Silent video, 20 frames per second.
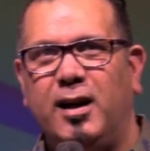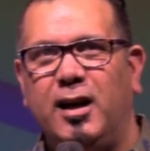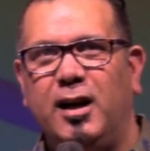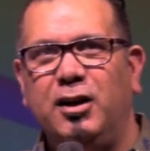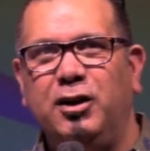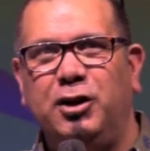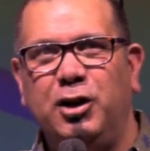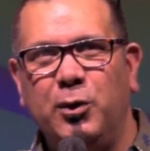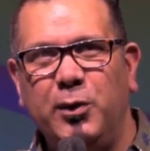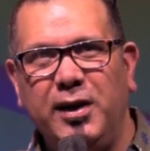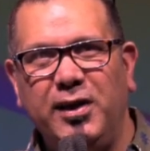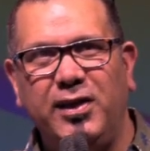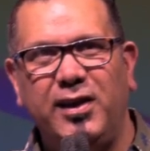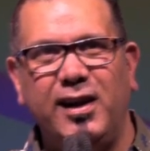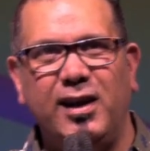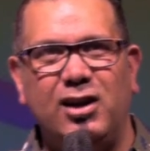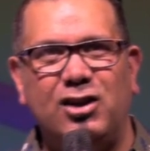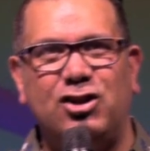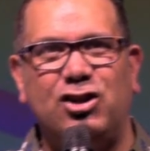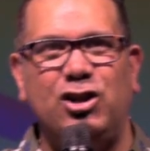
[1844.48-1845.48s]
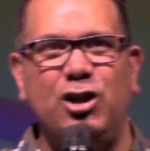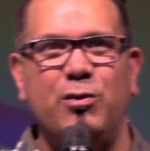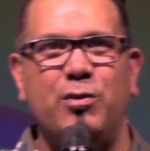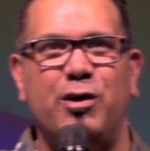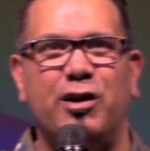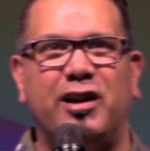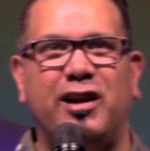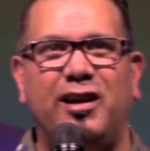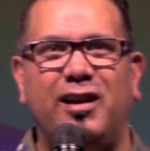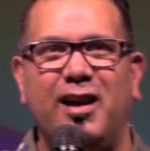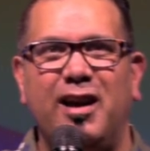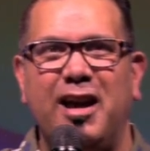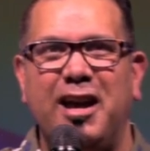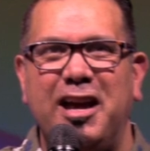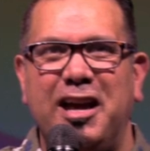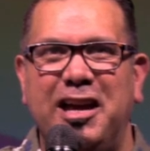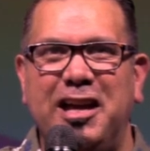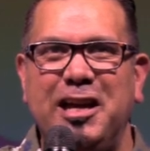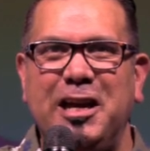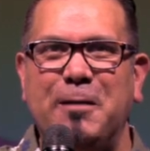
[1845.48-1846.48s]
In doing this, you will
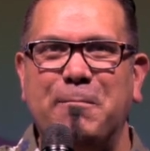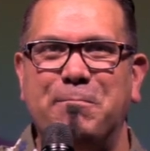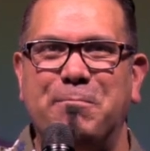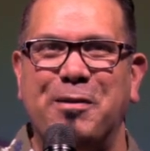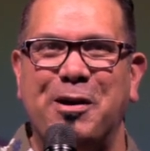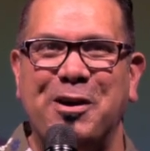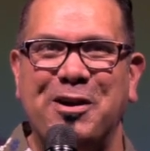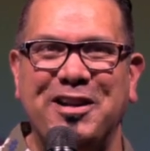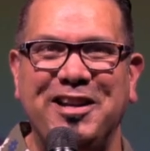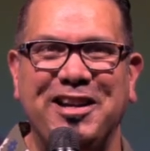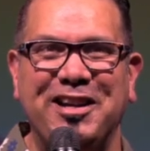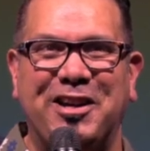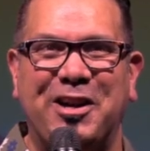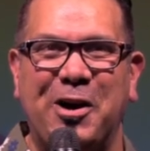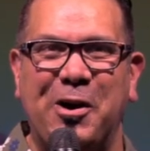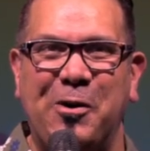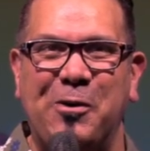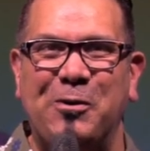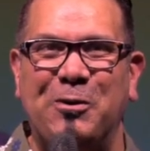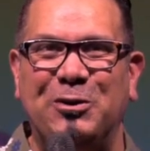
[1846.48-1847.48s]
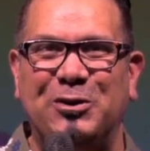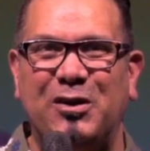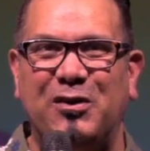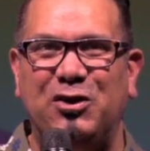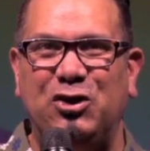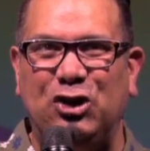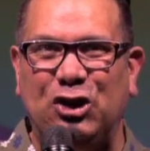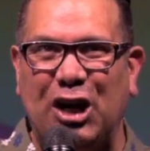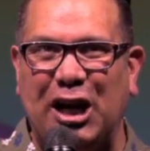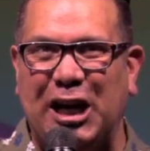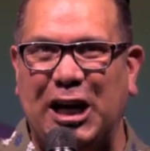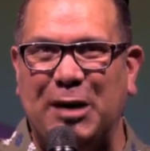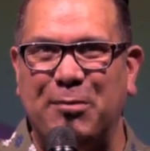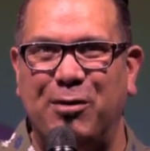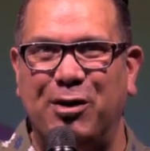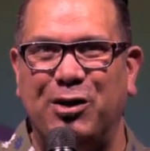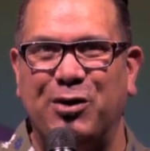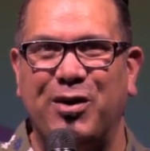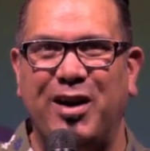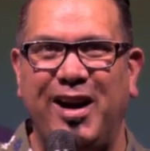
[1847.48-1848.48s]
heap burning coals of
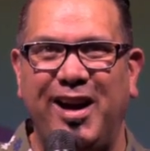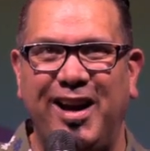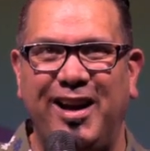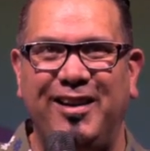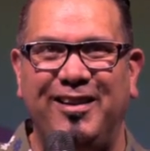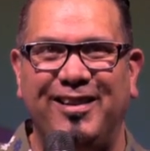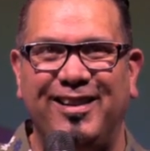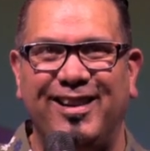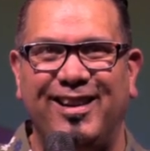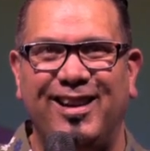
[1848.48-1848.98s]
shame on their head.